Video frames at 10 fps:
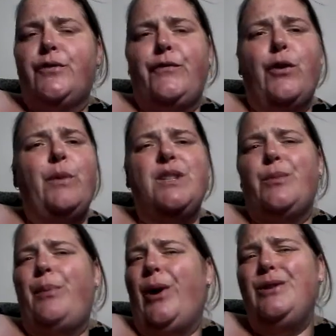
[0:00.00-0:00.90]
from my
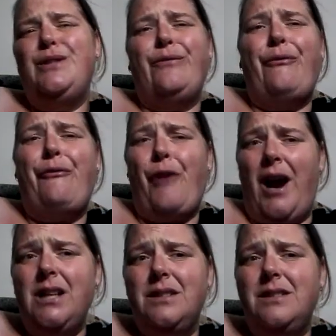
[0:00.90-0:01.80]
supposed
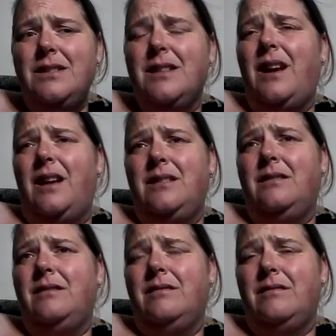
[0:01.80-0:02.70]
friends
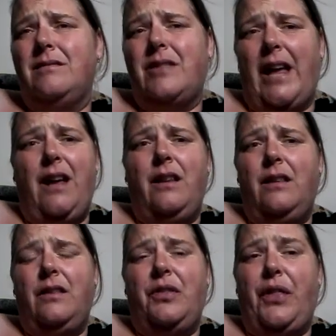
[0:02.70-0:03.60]
and that
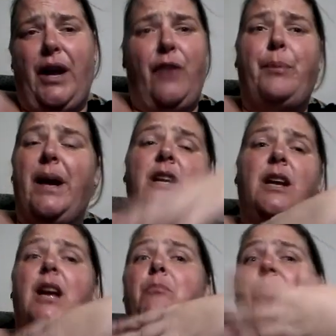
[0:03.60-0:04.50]
have been
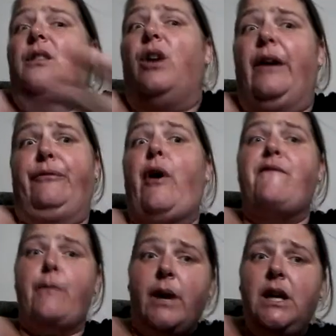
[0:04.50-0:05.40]
in my life
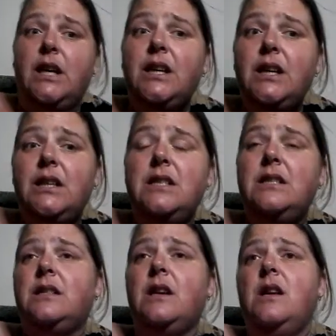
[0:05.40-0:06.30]
for many
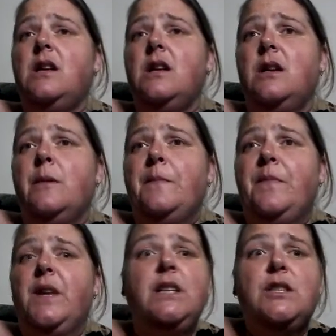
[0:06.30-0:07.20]
years,
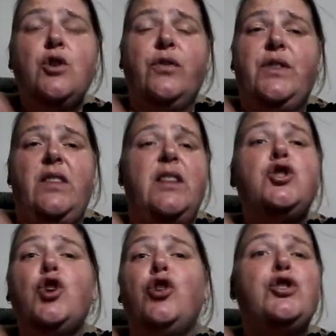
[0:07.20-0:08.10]
it's not there. There's
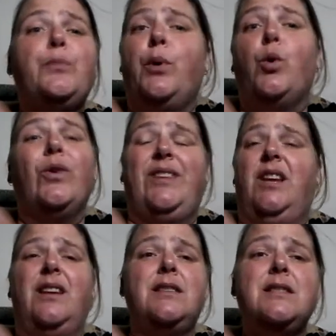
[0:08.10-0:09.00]
no support
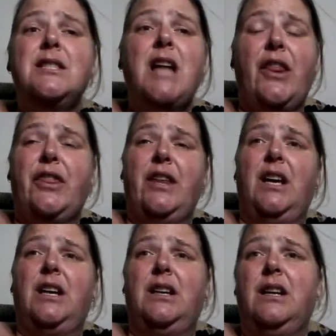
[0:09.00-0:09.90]
there. There's
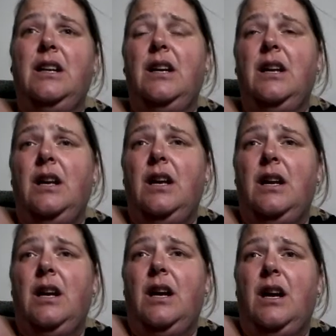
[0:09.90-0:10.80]
nothing.
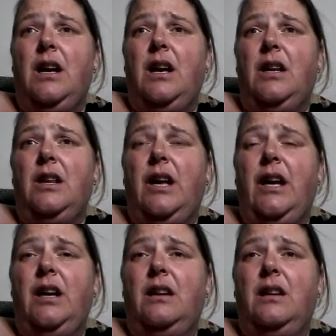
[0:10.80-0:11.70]

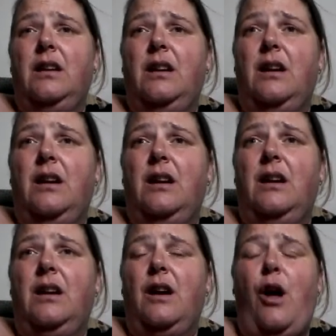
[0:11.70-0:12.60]
Like,
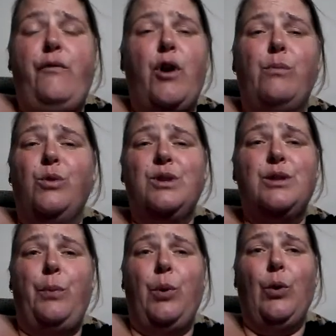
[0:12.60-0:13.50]
I've got more
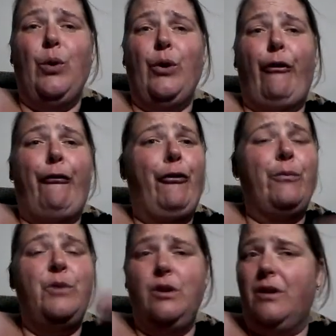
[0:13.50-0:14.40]
support
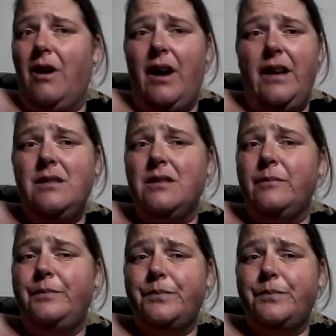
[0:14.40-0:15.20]
from you guys